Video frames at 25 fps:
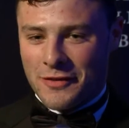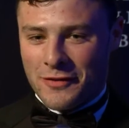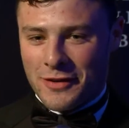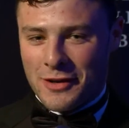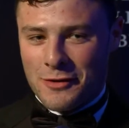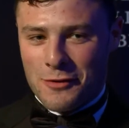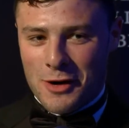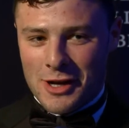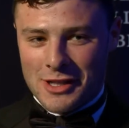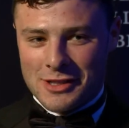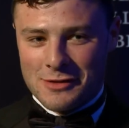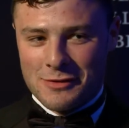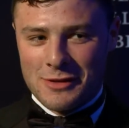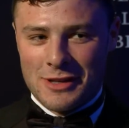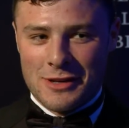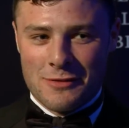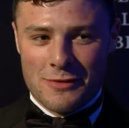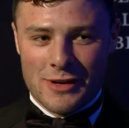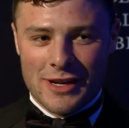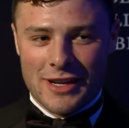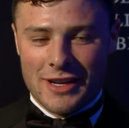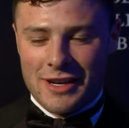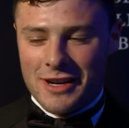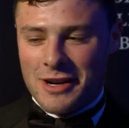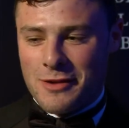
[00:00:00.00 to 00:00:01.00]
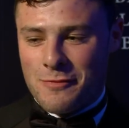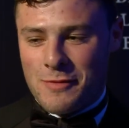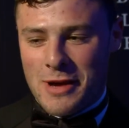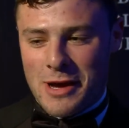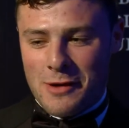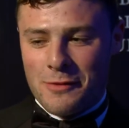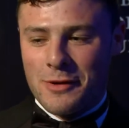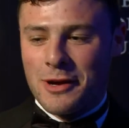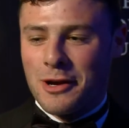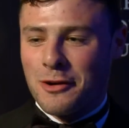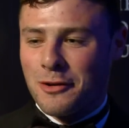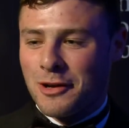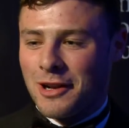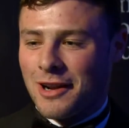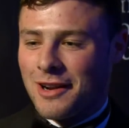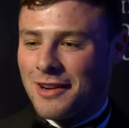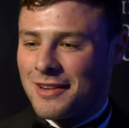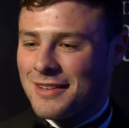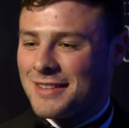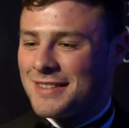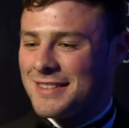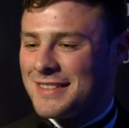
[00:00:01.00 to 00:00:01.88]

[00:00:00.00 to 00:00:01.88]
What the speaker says: If he wants me to bring it, maybe I will.